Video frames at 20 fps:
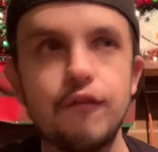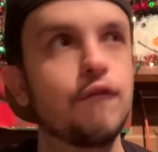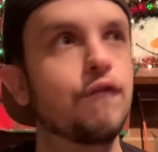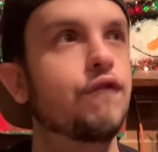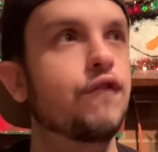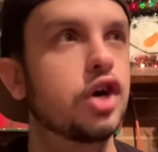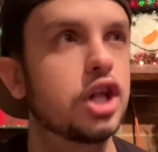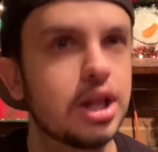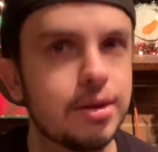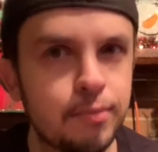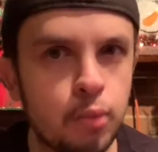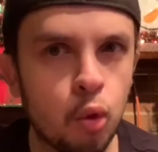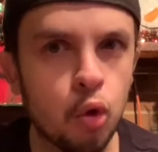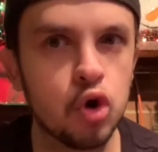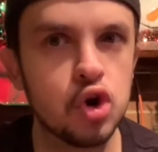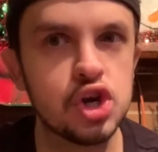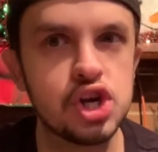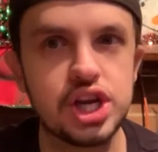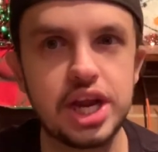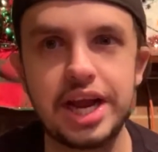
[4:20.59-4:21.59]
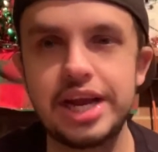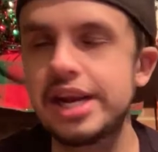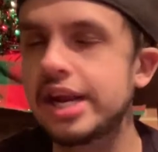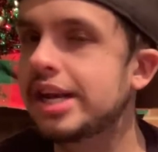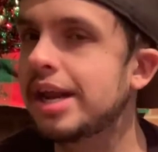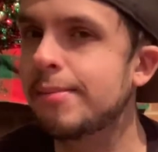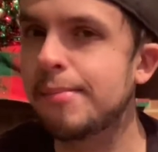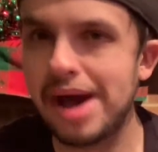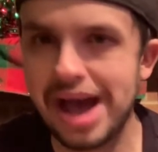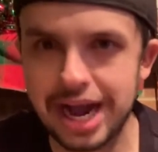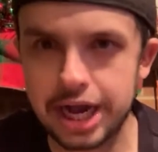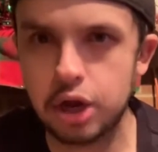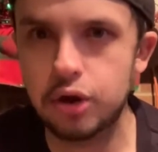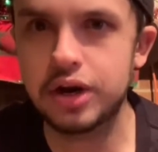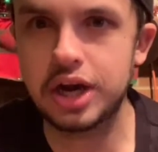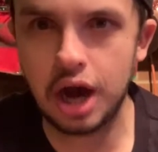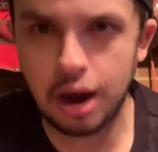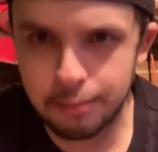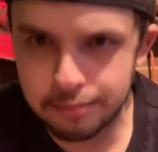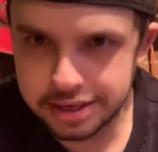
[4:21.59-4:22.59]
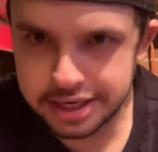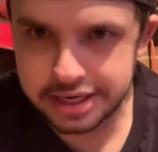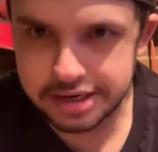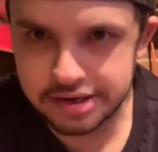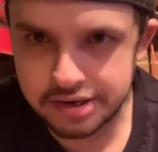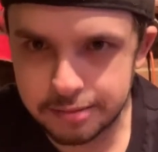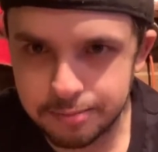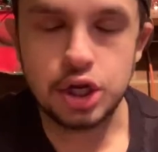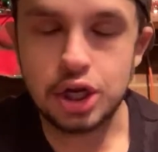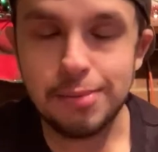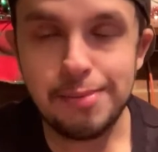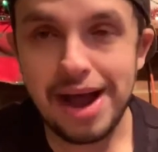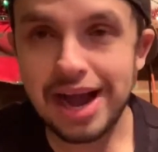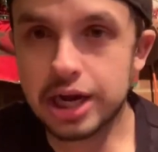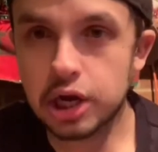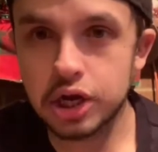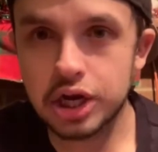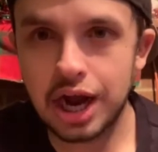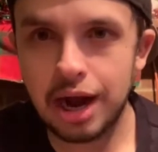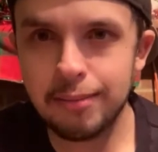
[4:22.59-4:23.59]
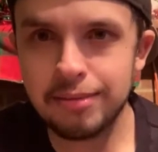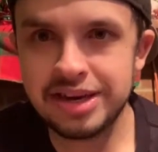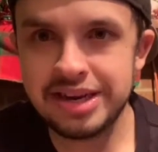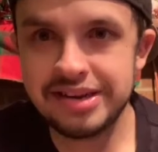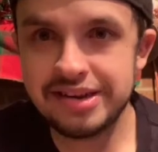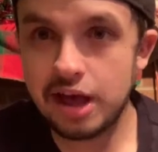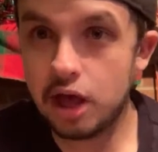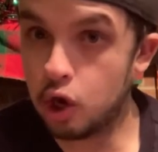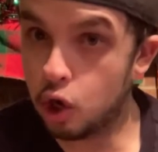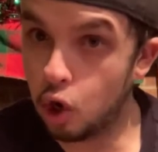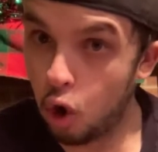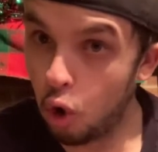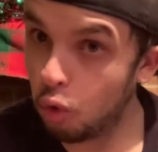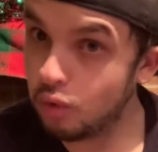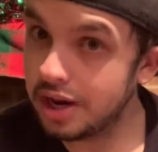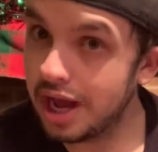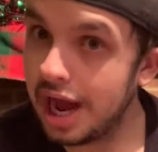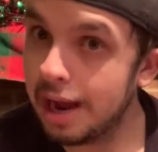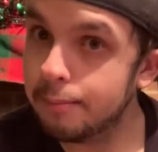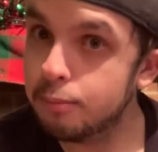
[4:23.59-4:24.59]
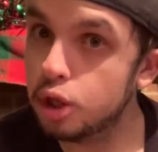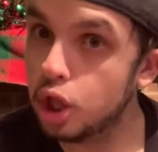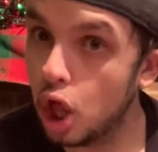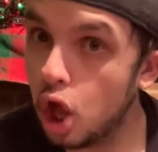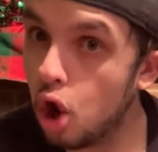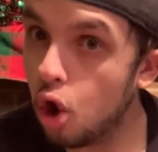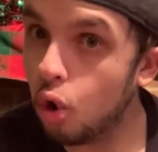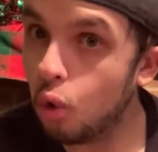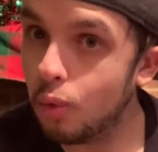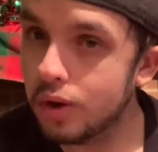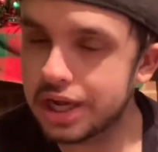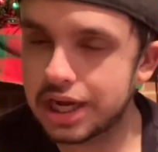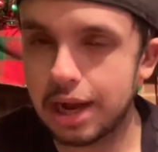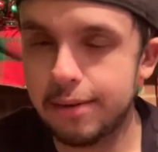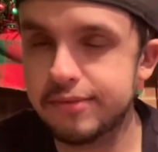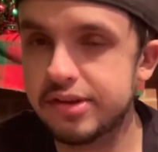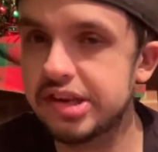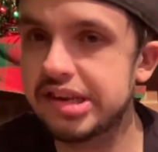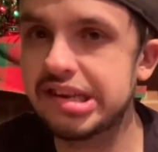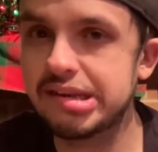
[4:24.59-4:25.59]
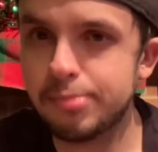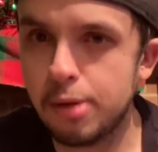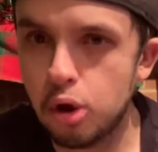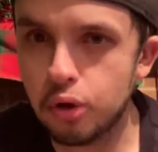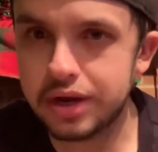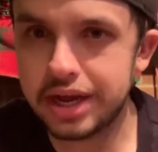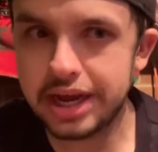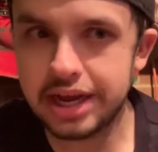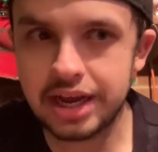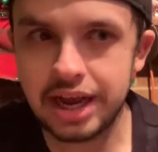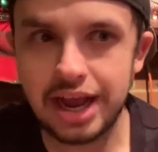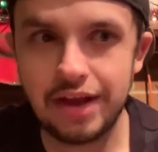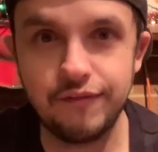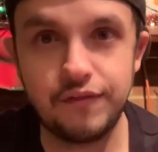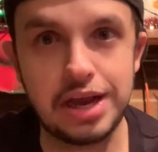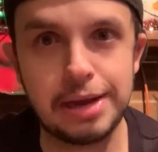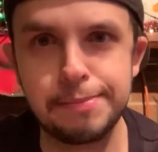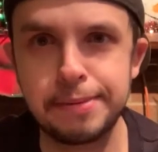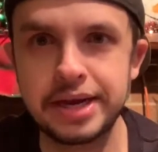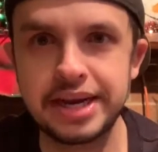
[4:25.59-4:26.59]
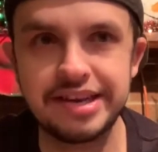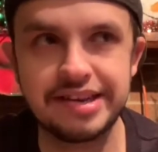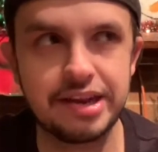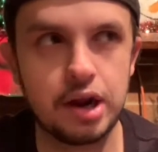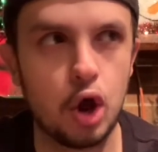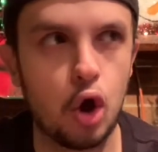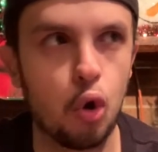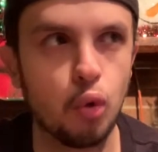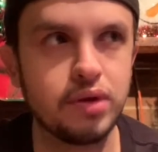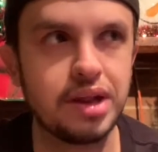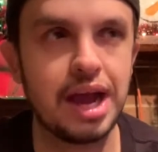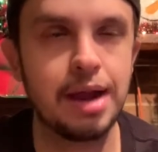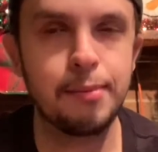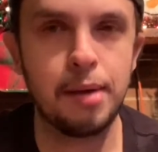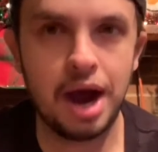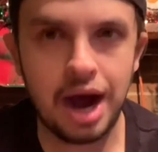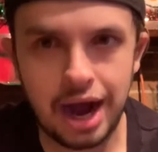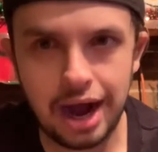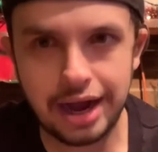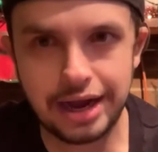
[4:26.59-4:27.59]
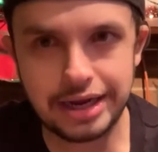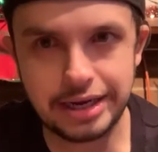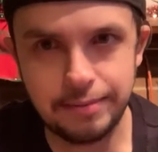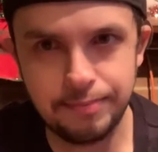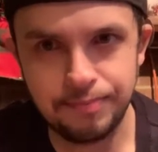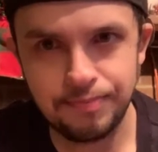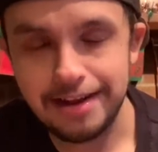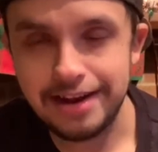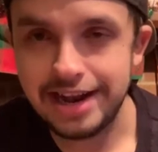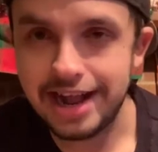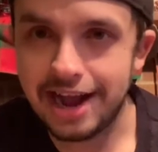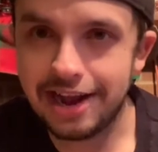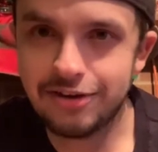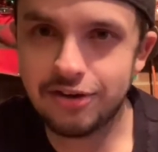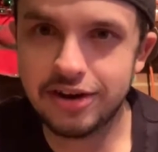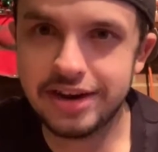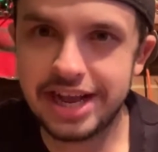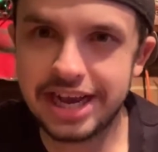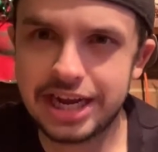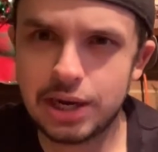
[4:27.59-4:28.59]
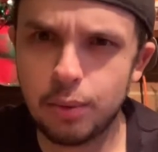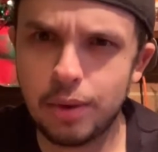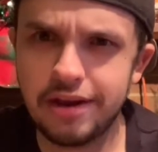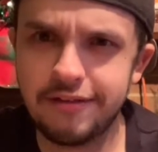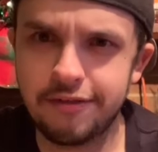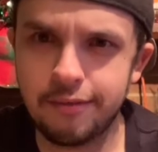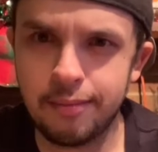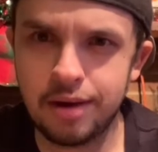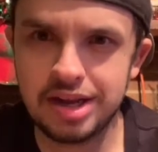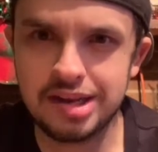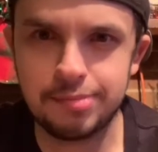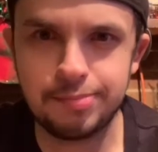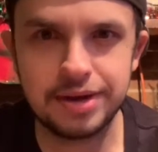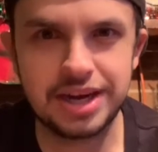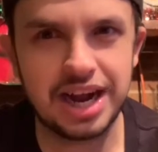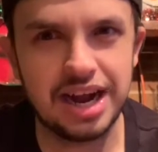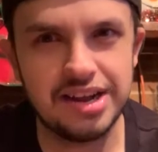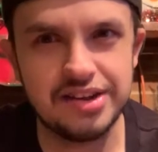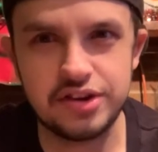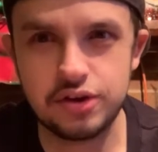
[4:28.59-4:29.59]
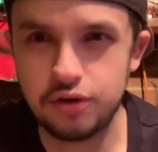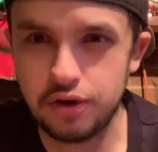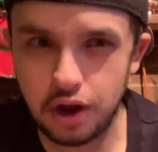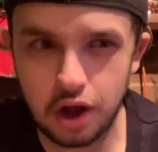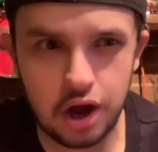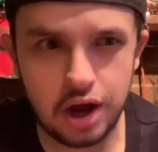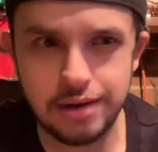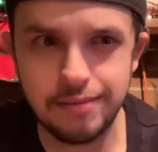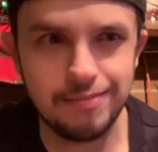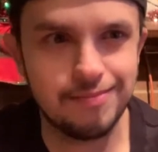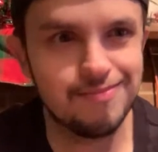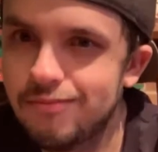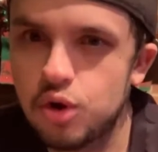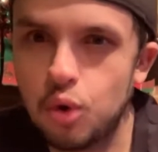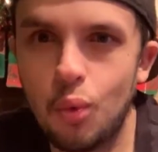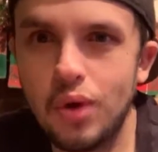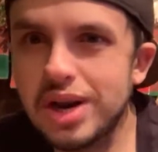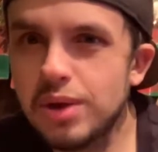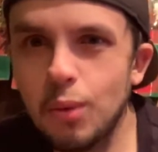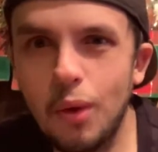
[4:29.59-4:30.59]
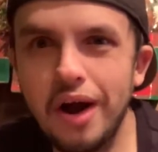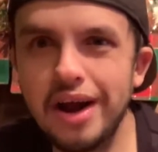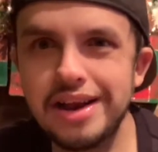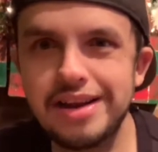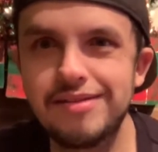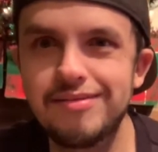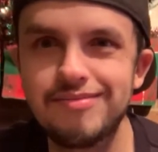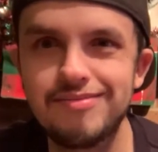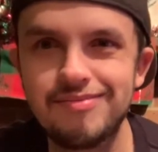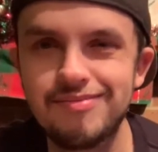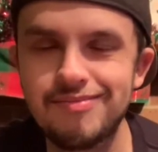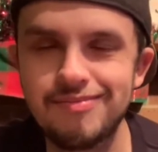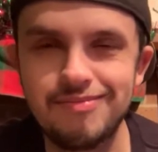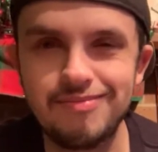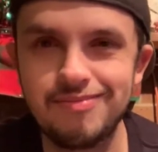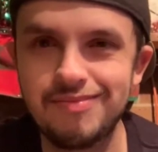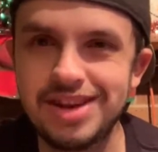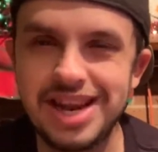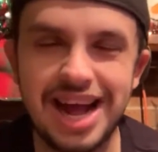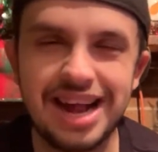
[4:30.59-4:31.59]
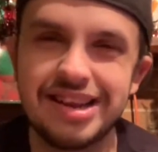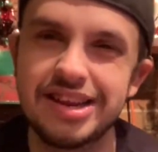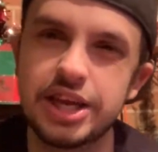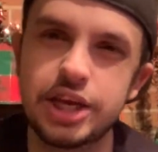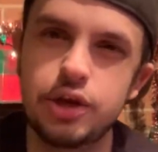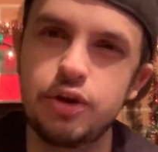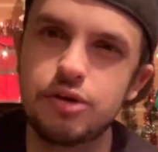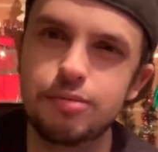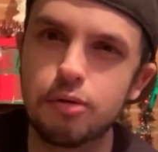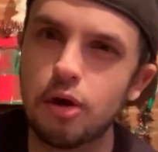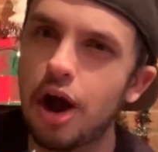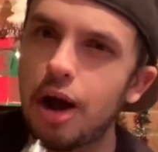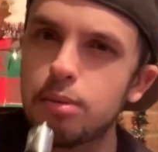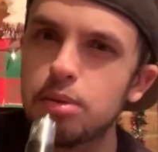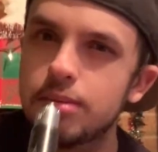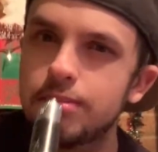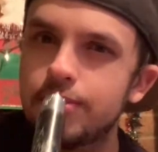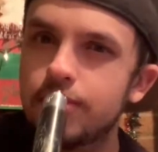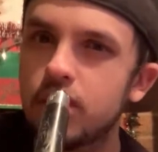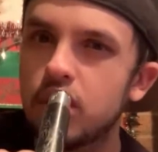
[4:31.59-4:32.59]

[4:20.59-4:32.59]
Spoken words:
Philip Morris and the tobacco companies. Tobacco companies are at an all-time low when it comes to smoking, and vaping is at an all-time high. Now you're trying to take it away from us because you're not 21. That's a huge problem.